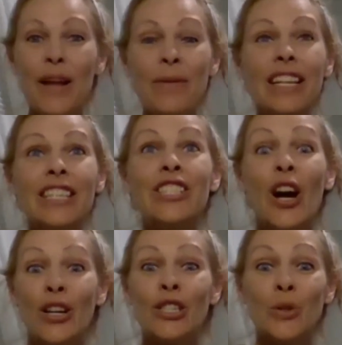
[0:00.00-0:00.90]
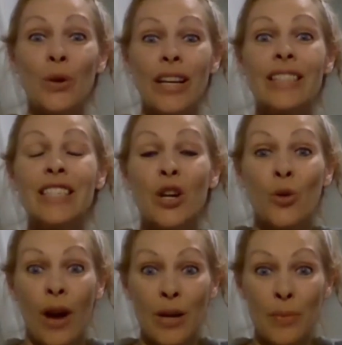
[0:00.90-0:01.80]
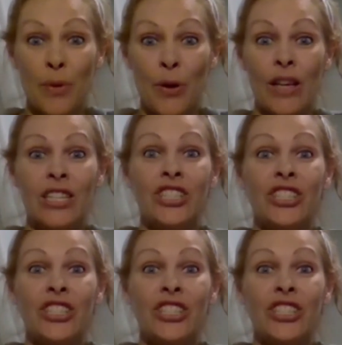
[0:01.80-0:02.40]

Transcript: But I mean, her story is incredible, and